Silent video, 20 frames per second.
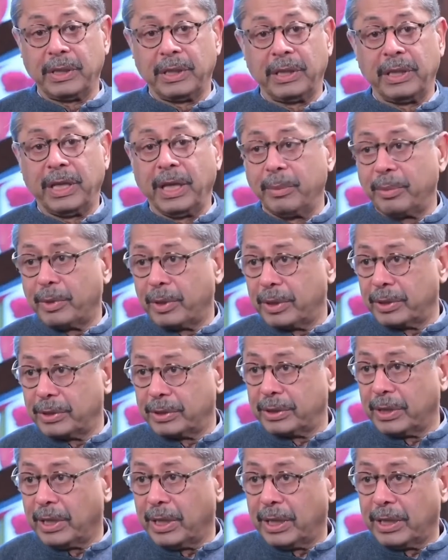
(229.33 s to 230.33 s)
the
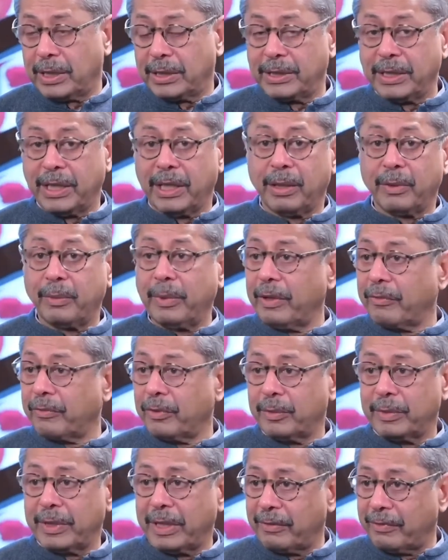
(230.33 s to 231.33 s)
laborers, they are away
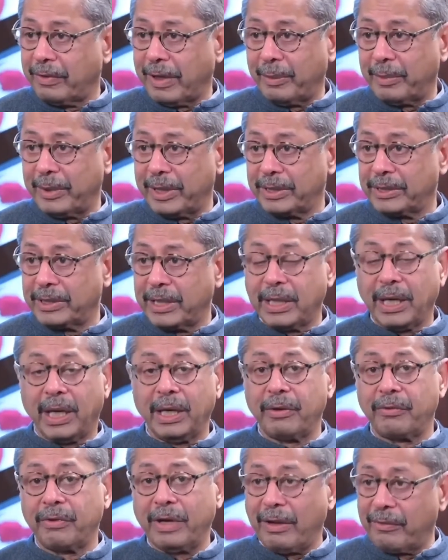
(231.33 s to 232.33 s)
from their families. They
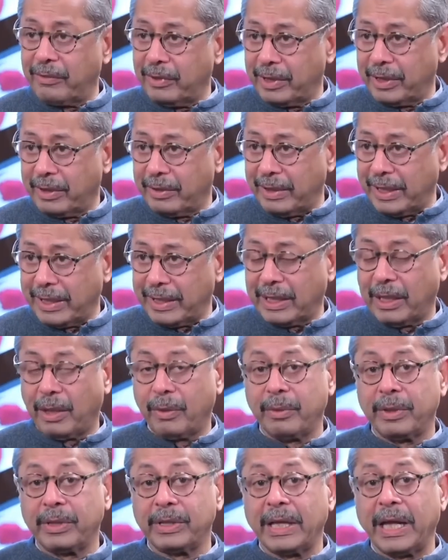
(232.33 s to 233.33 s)
can't travel right
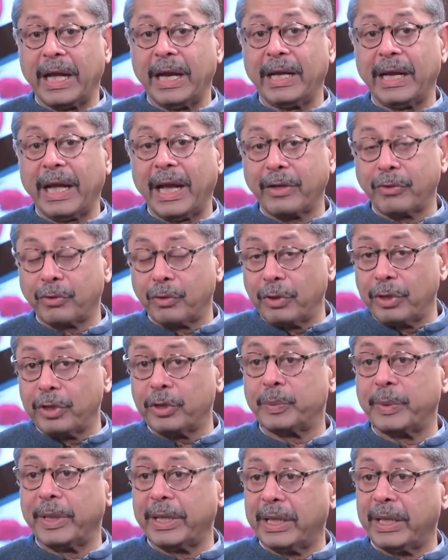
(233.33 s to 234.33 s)
now. And
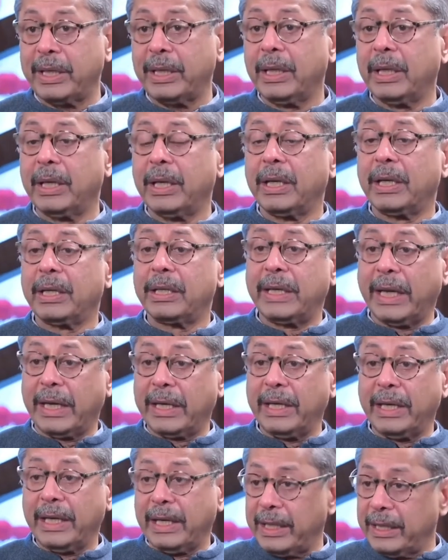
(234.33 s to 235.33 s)
actually speaking,
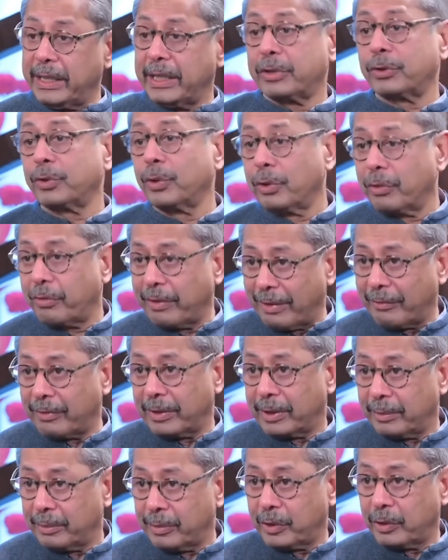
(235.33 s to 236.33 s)
technically they shouldn't
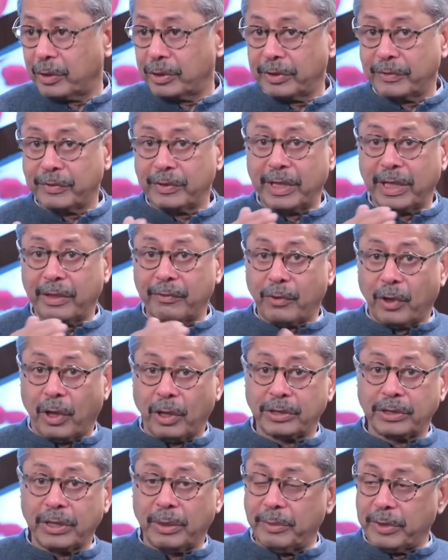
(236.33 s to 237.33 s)
travel because if they have
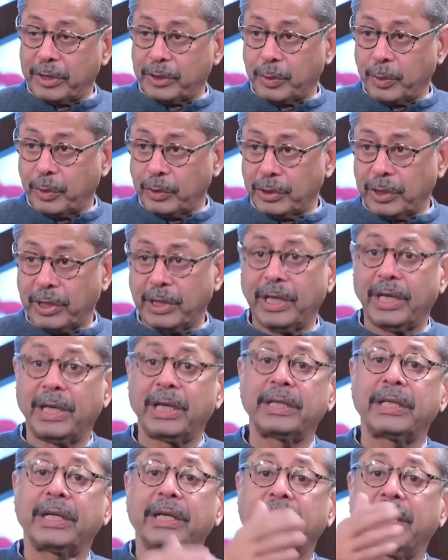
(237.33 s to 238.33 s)
got some exposure
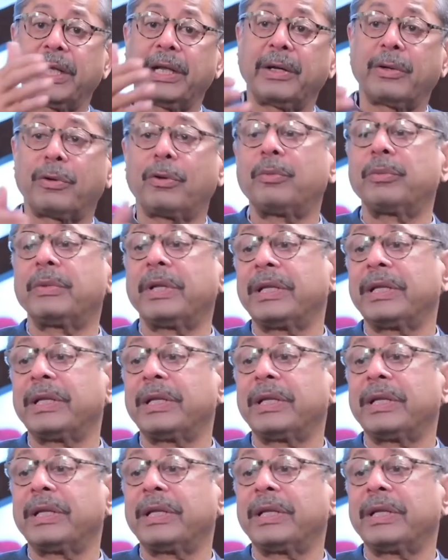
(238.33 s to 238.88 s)
here and they take it home,